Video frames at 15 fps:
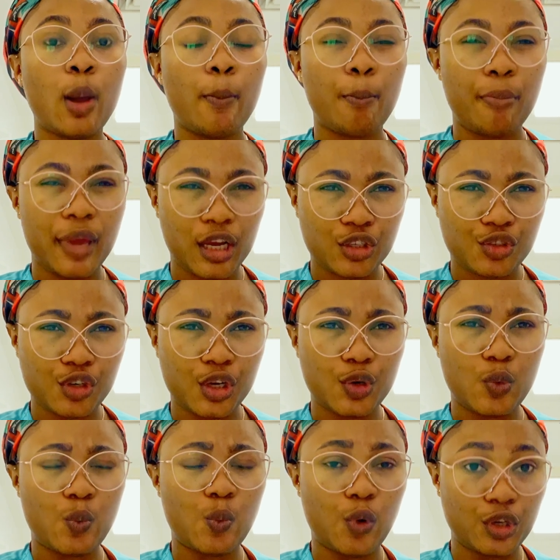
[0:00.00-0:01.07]
Make sure you
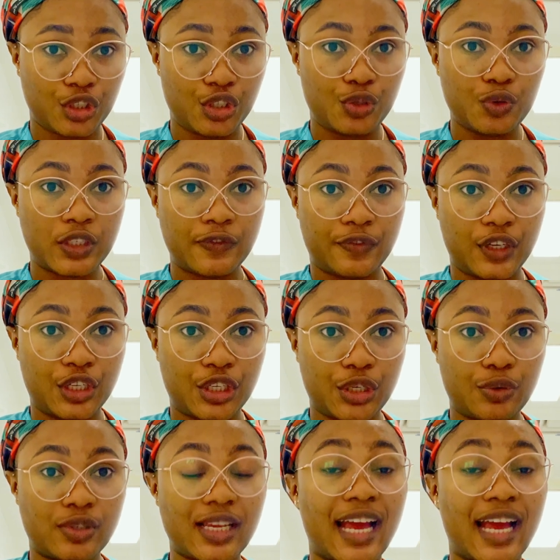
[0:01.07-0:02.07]
watch those videos.